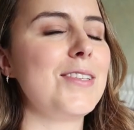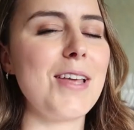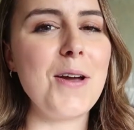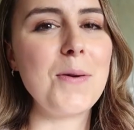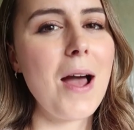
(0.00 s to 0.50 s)

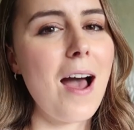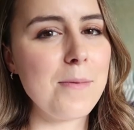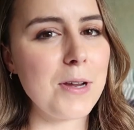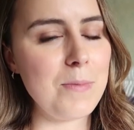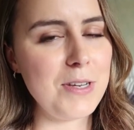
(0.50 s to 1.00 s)
So
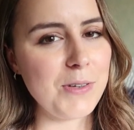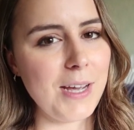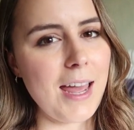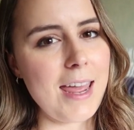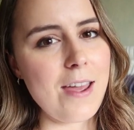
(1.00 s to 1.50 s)
I'm going to be
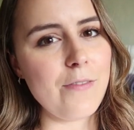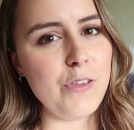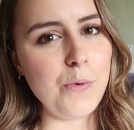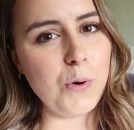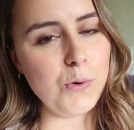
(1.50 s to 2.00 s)
doing a
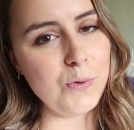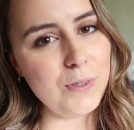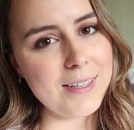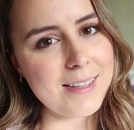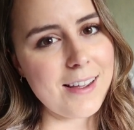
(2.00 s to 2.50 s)
few
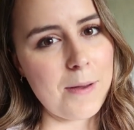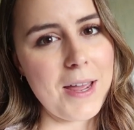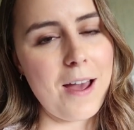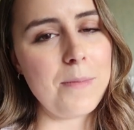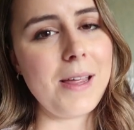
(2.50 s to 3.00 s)
hauls
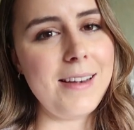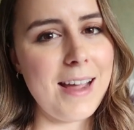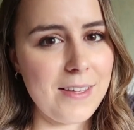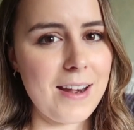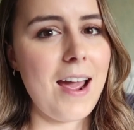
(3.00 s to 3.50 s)
coming up
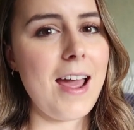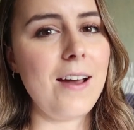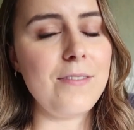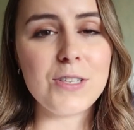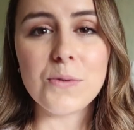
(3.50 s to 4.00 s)
now that I
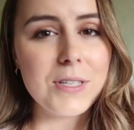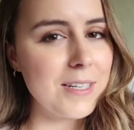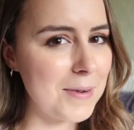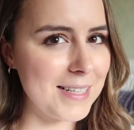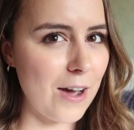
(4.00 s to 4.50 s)
have
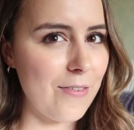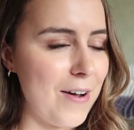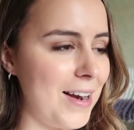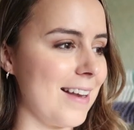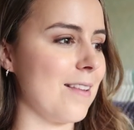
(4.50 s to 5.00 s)
sorted myself
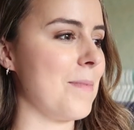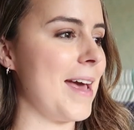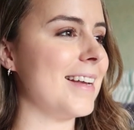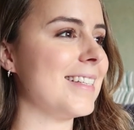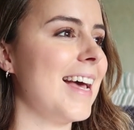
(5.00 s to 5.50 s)
out a little
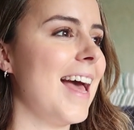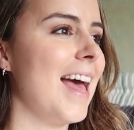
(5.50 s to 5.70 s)
bit.